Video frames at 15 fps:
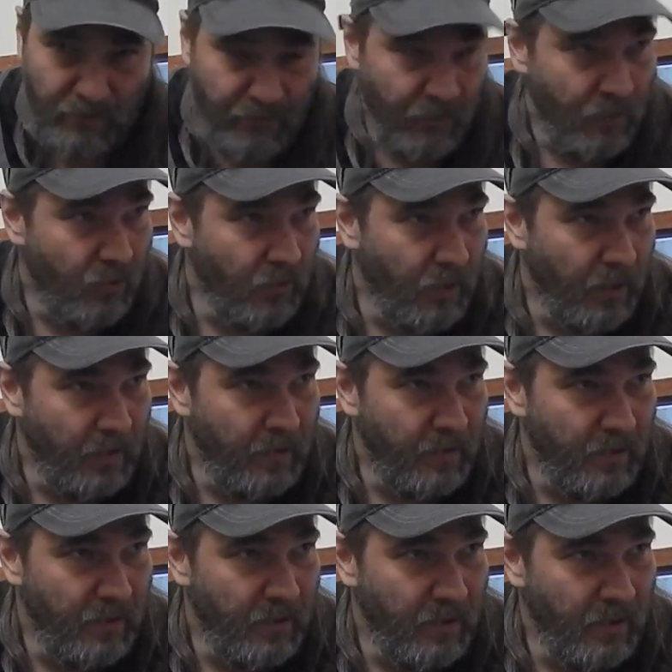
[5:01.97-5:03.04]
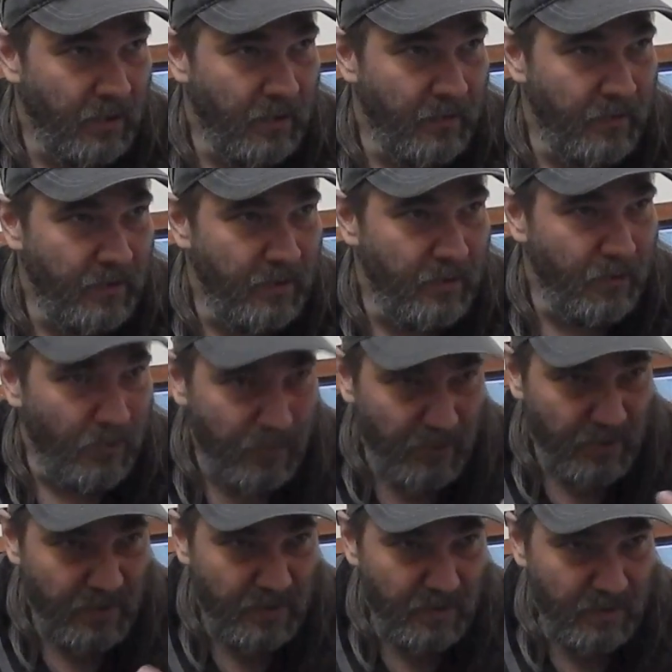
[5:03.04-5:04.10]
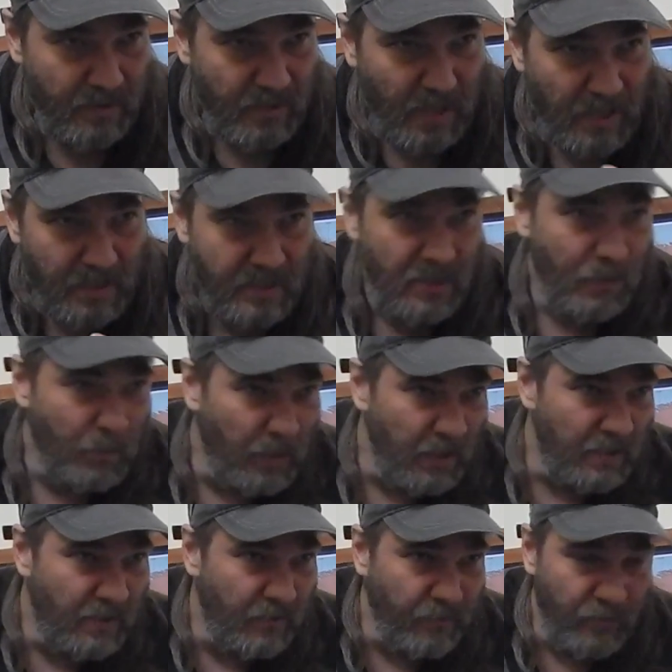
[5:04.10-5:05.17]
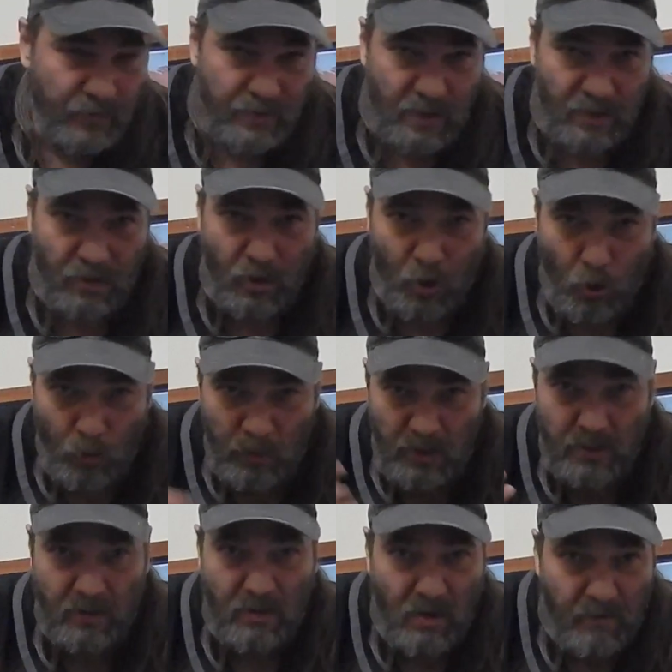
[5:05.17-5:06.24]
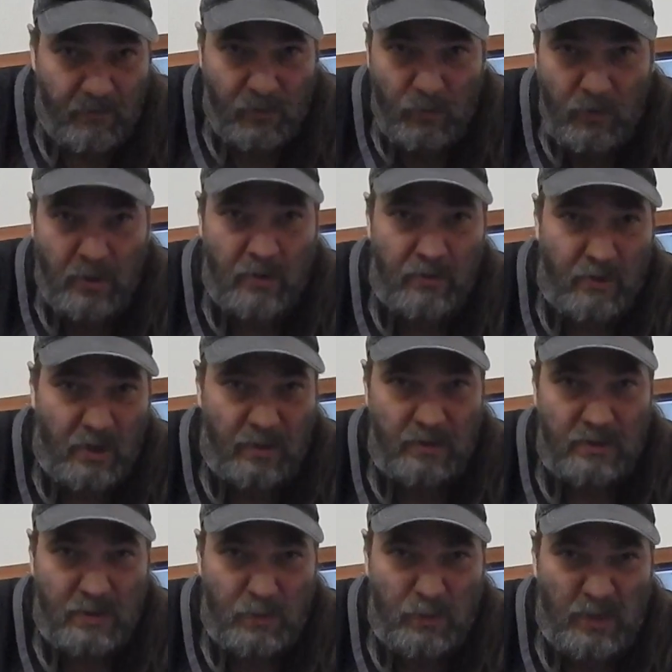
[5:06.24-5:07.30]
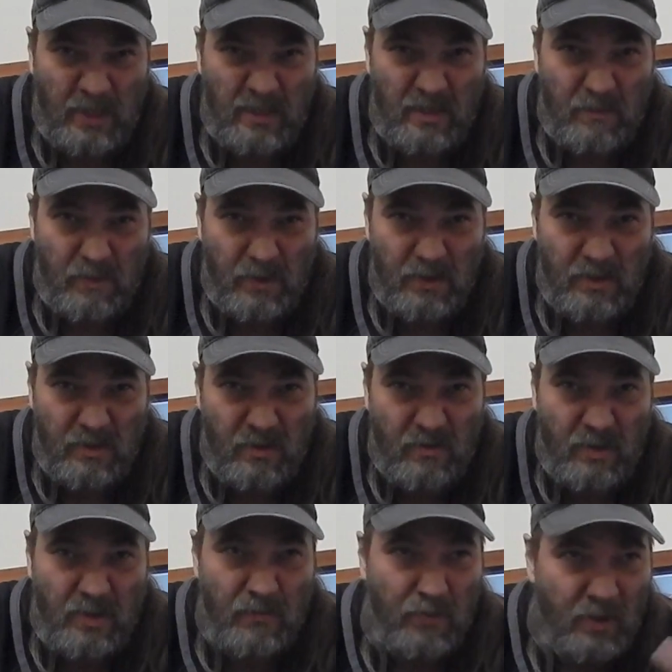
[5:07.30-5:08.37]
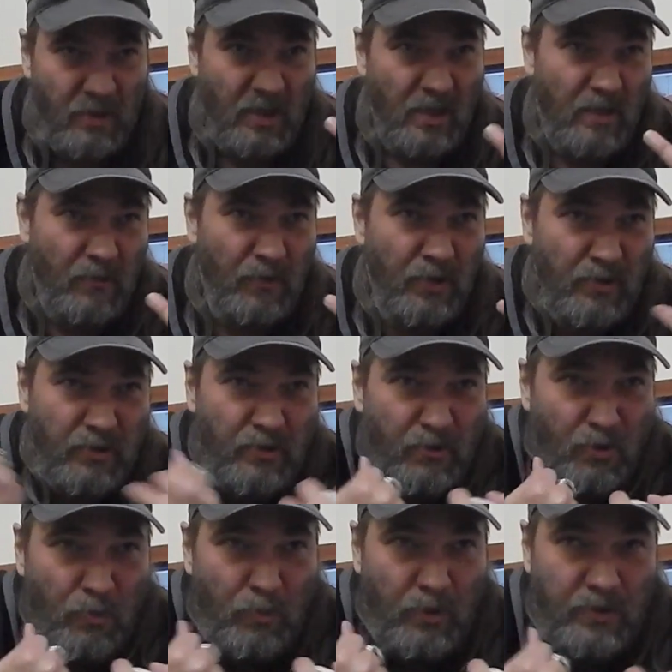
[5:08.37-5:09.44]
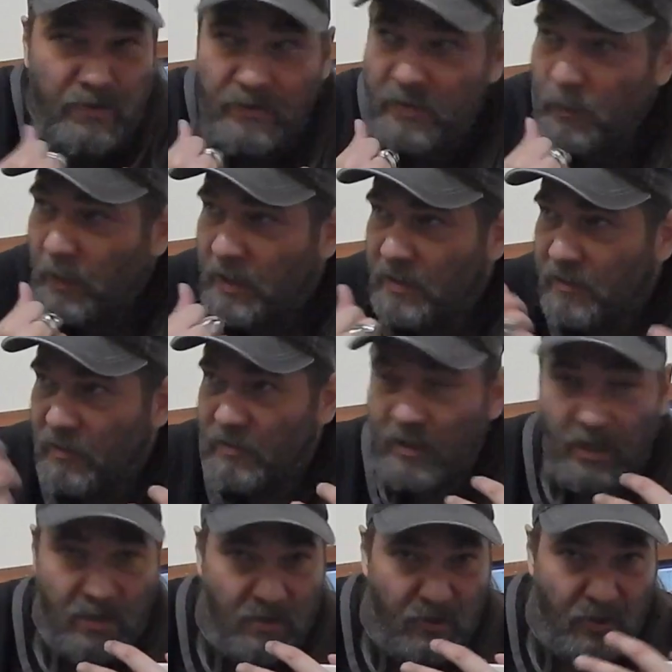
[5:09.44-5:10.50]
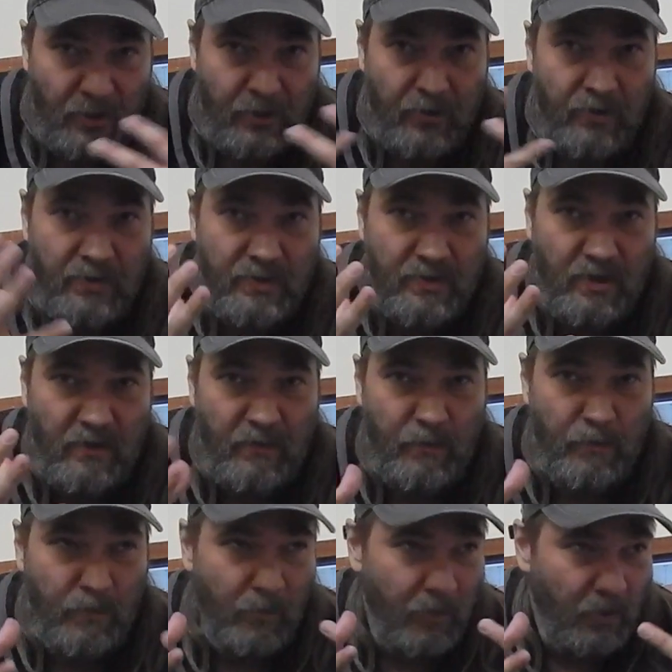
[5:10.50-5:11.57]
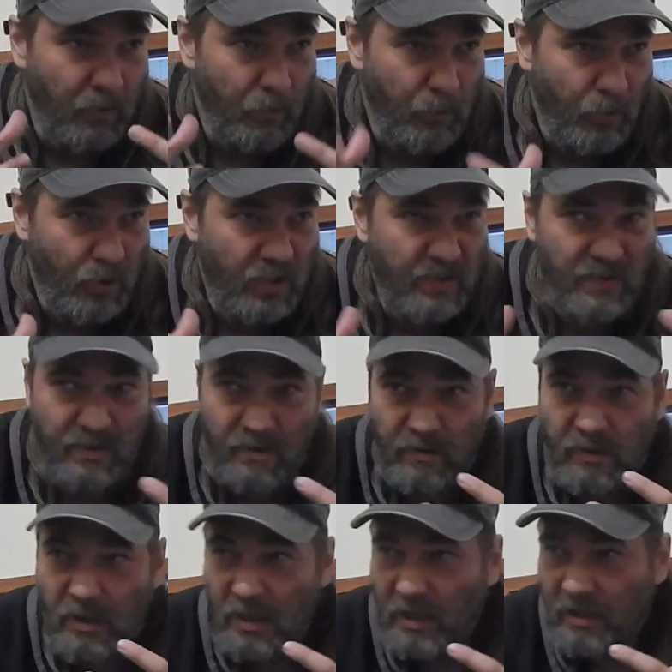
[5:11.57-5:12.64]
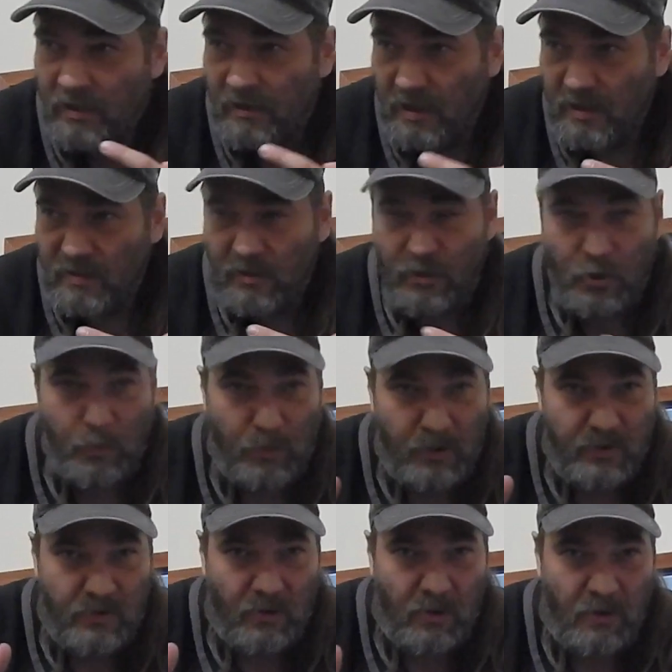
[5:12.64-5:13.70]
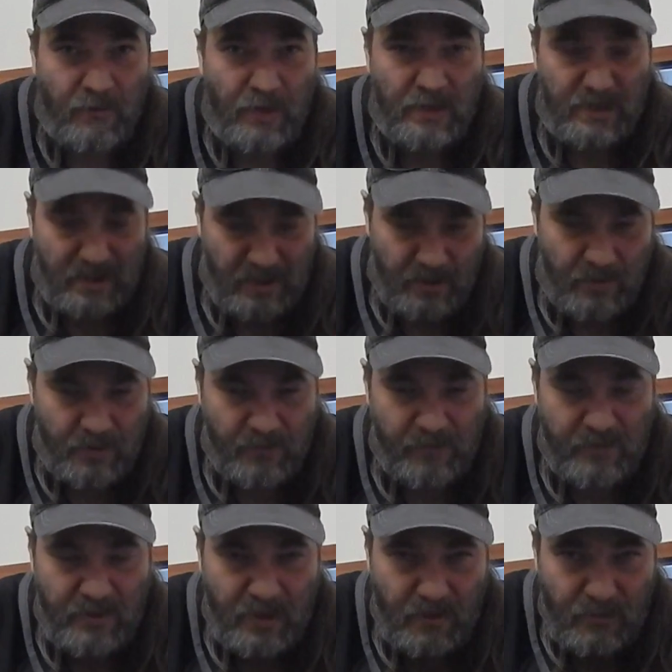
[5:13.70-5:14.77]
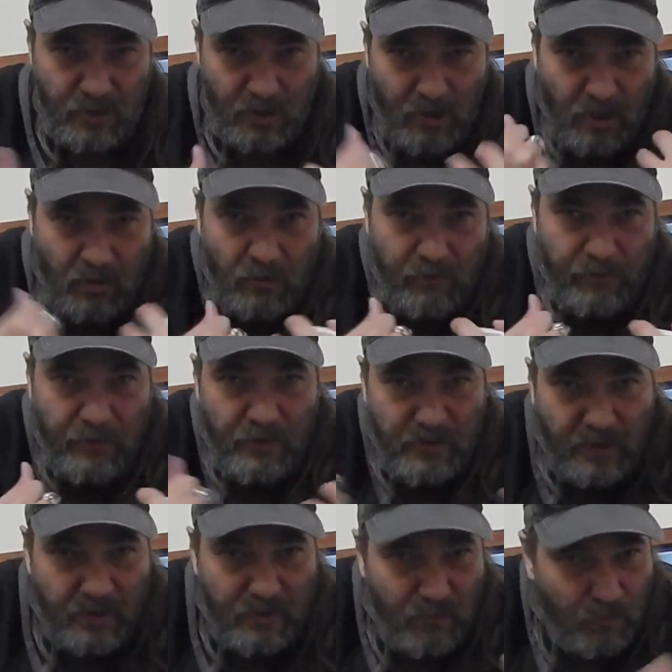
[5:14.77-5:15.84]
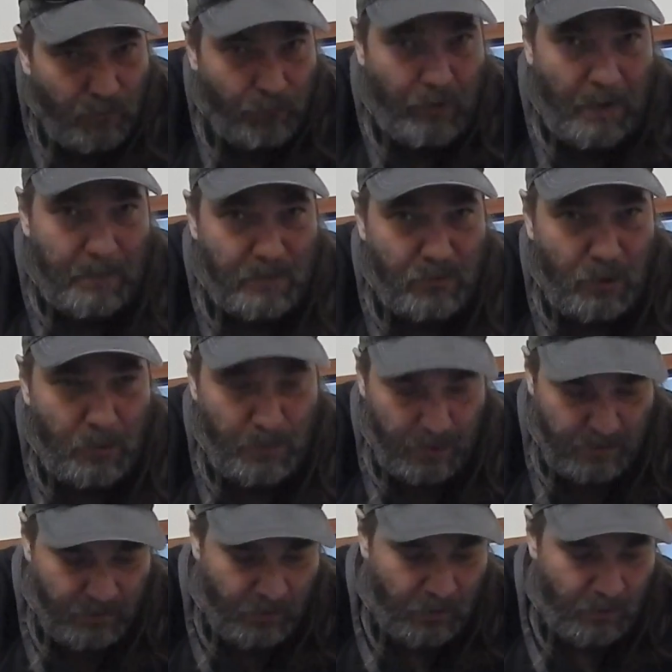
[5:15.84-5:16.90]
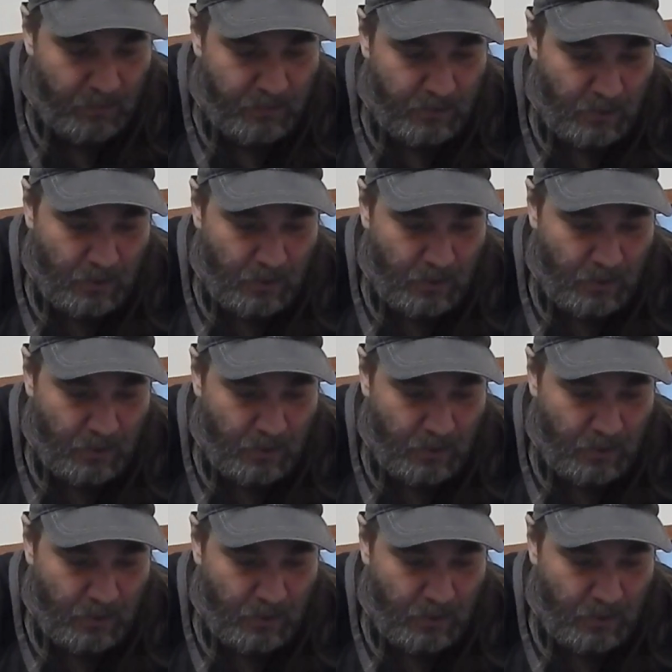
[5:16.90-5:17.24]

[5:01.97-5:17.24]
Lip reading: feel like you're in this tight space. It feels kind of homey and comfortable. I don't know how to explain it, but you know, like when you're in your own personal space and there's like clutter and stuff, books and things that are your personal artifacts, that's how the city of Chicago feels, like sort of wraps you up in its arms.